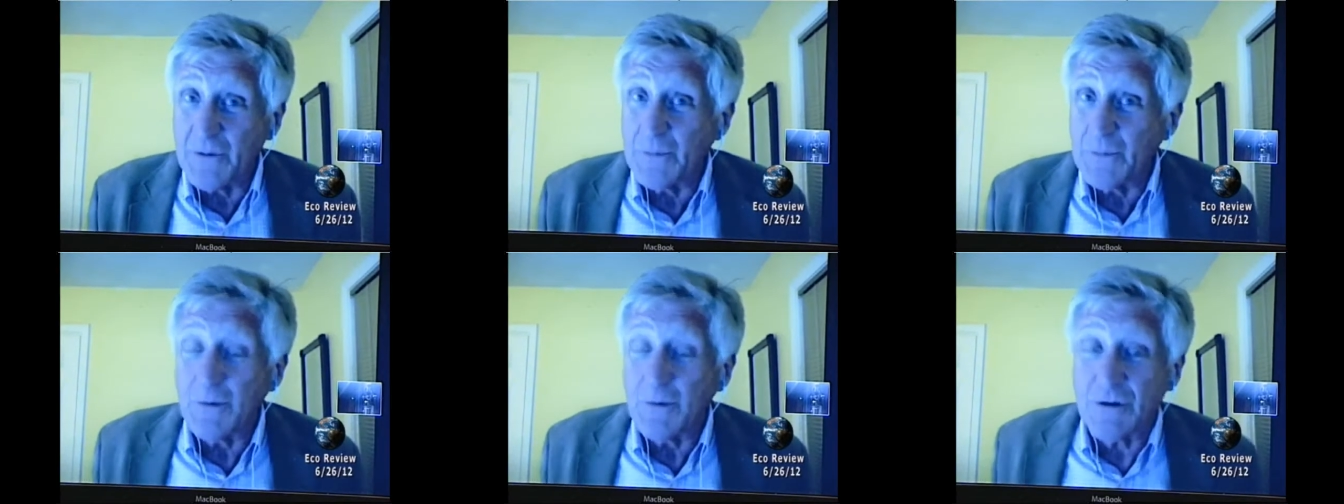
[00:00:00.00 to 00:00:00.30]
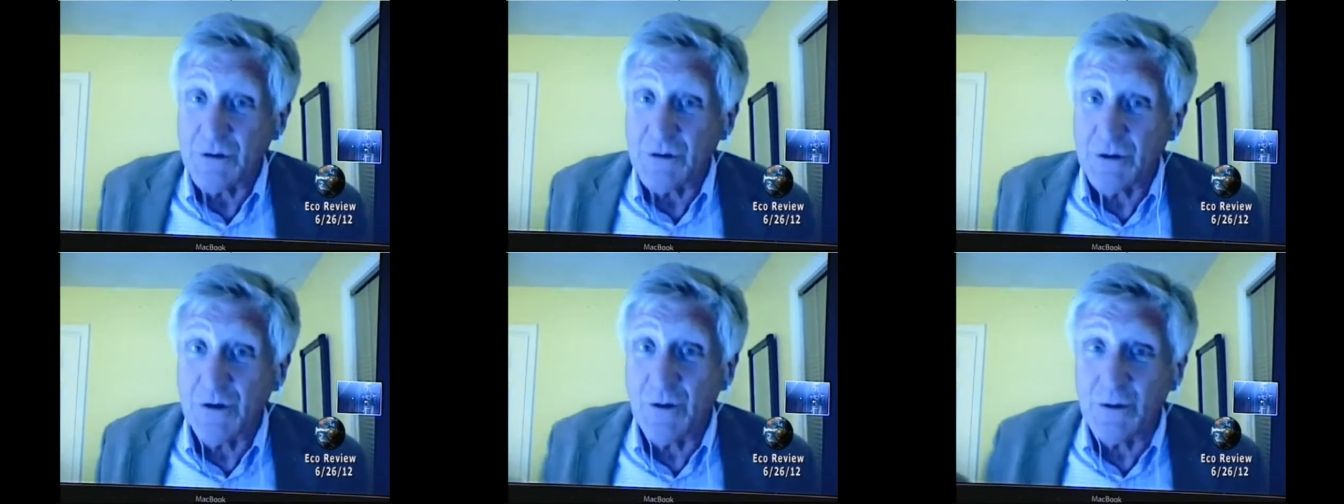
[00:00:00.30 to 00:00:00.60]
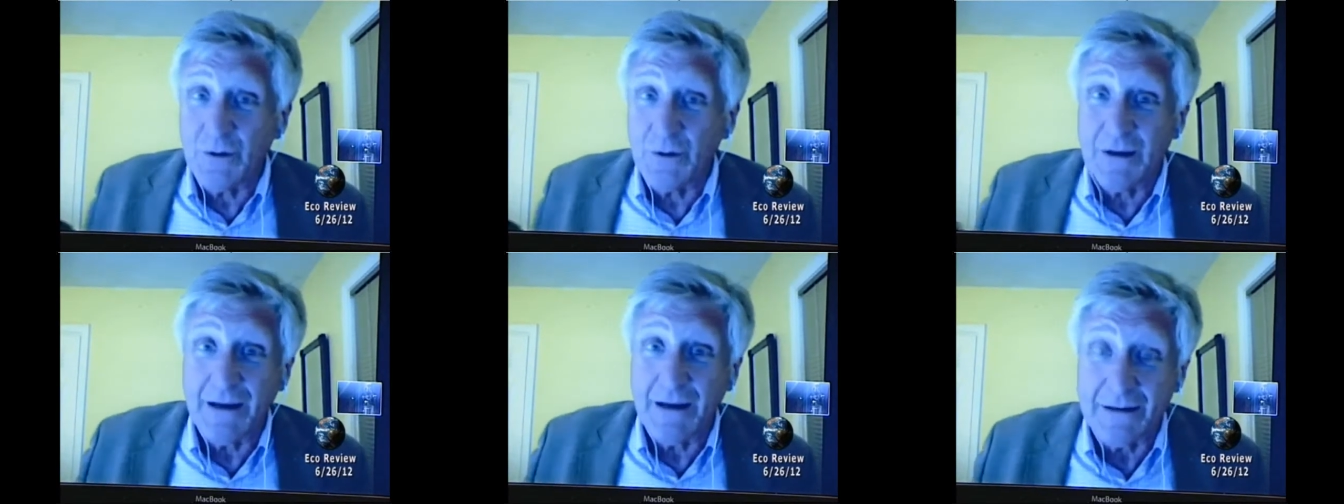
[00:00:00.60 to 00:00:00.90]
but you don't
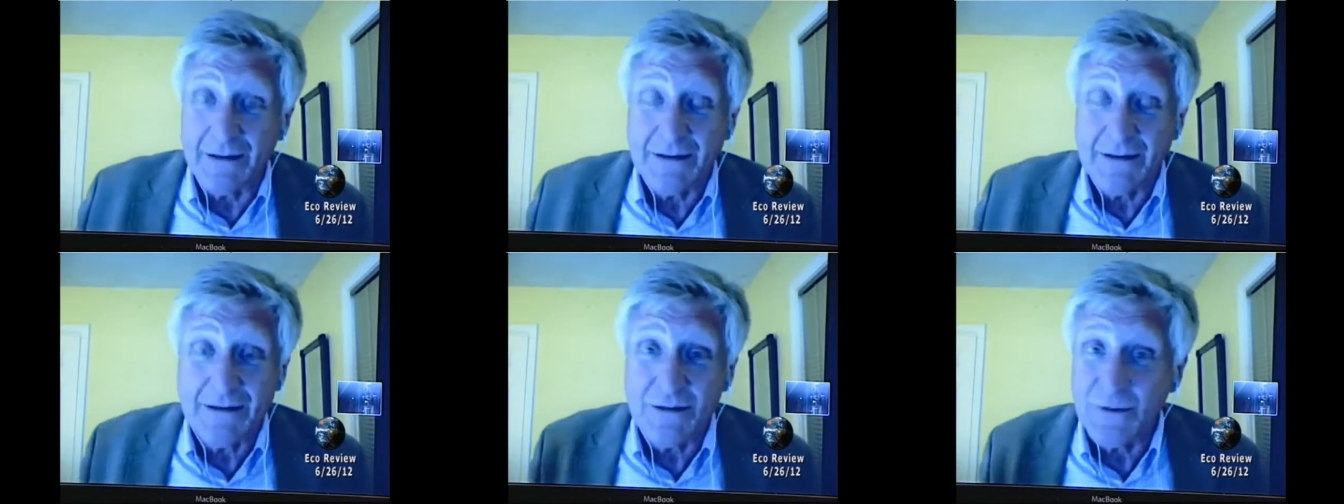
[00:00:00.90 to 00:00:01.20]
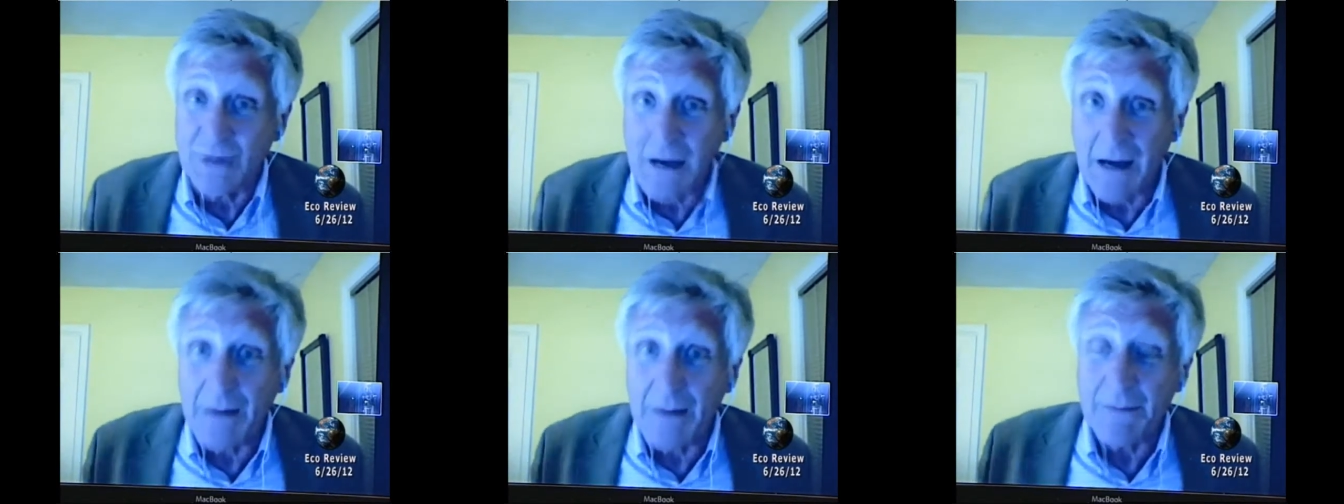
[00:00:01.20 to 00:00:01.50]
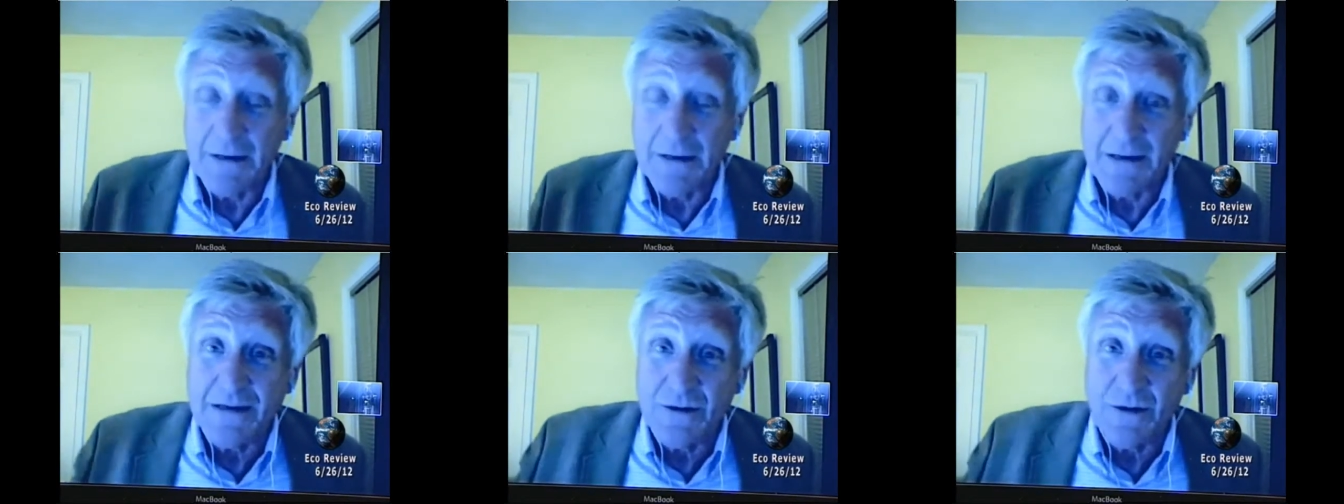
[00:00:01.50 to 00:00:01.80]
get
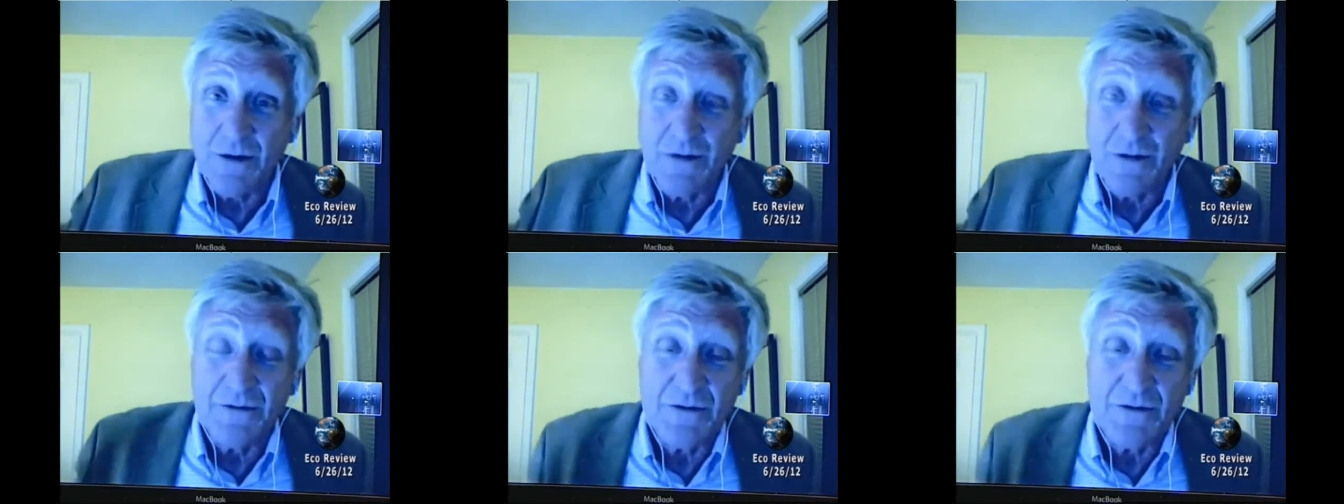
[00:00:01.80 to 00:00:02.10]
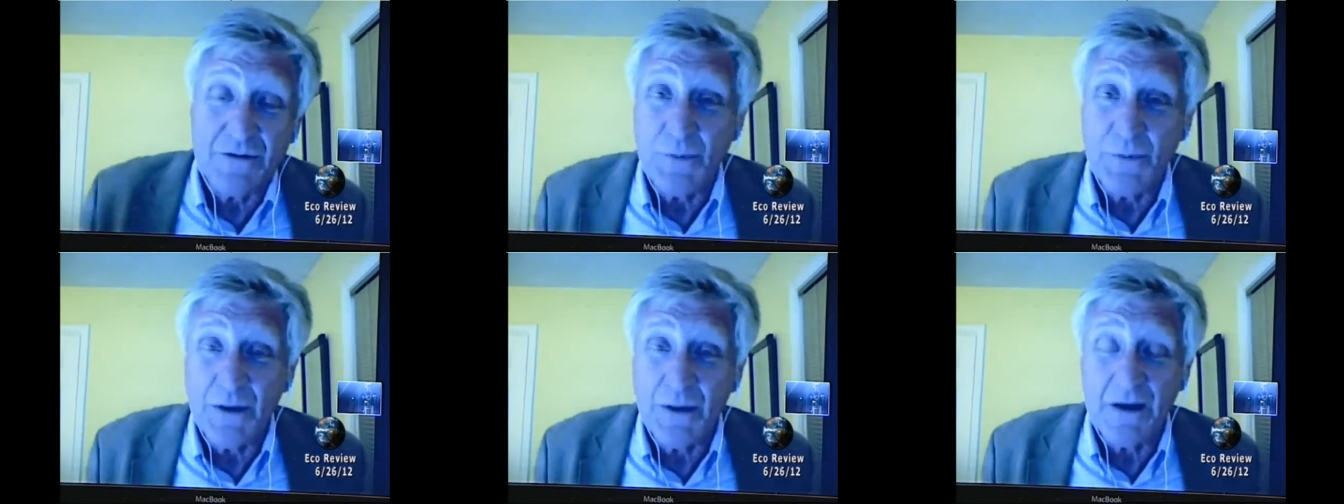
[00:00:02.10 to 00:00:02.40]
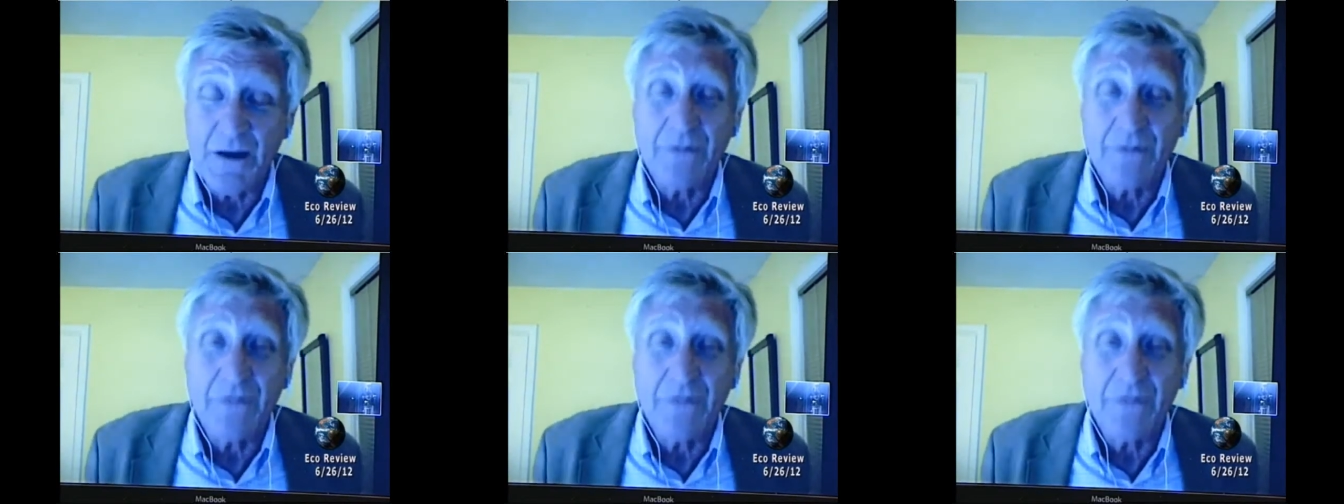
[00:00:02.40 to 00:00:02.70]
tsunamis off of Japan
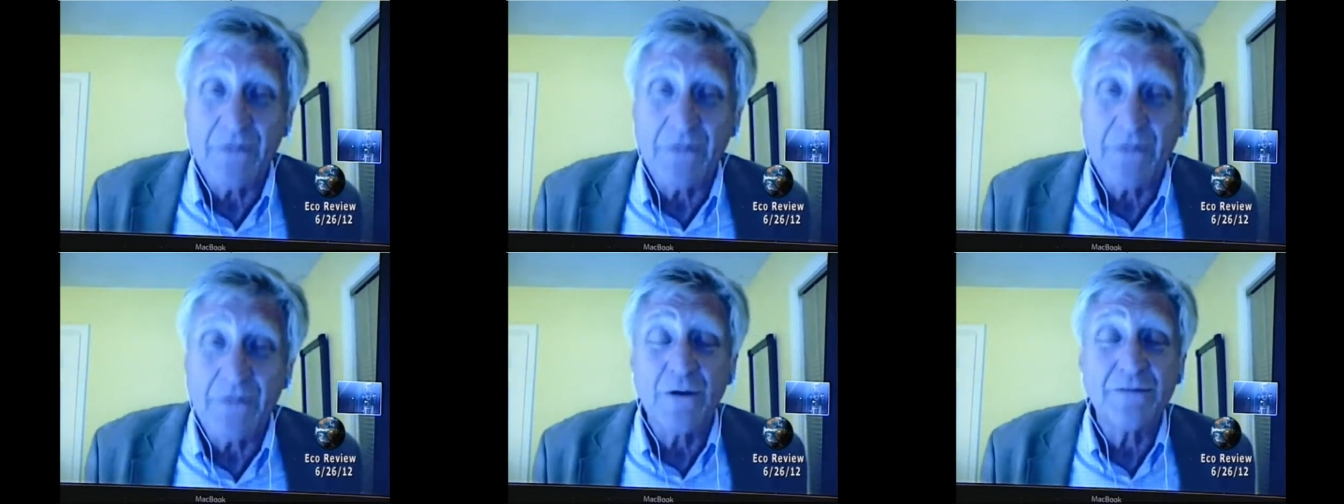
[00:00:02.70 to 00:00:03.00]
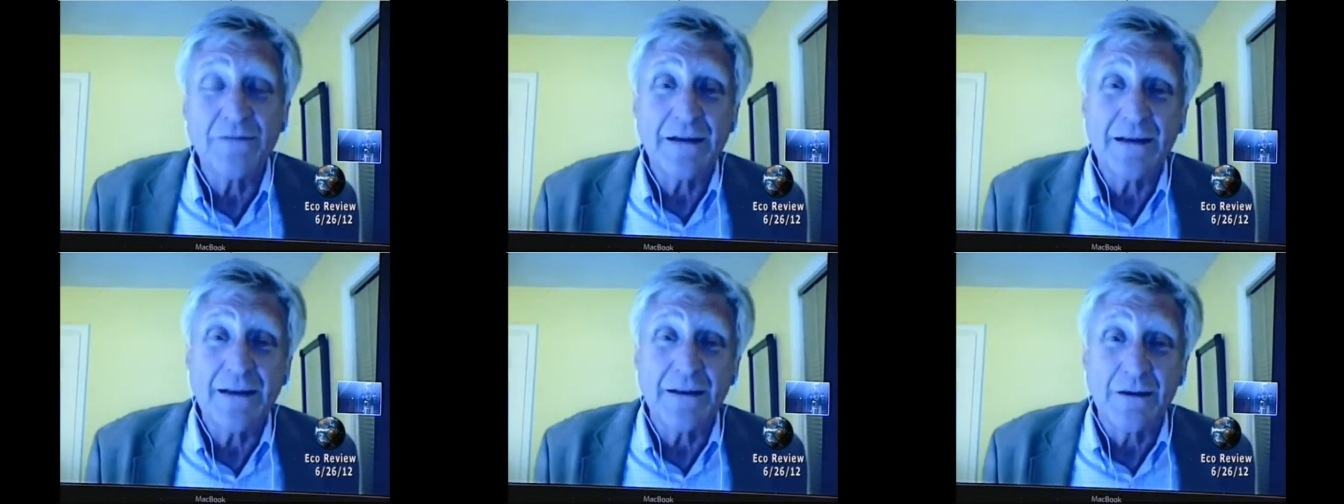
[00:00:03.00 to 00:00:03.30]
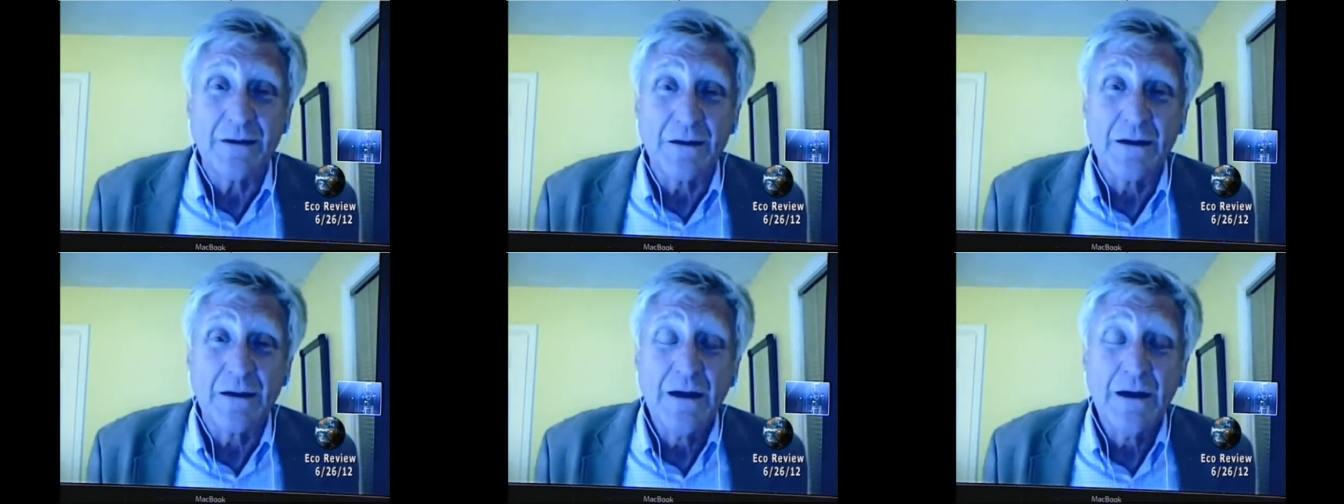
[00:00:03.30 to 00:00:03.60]
very often either.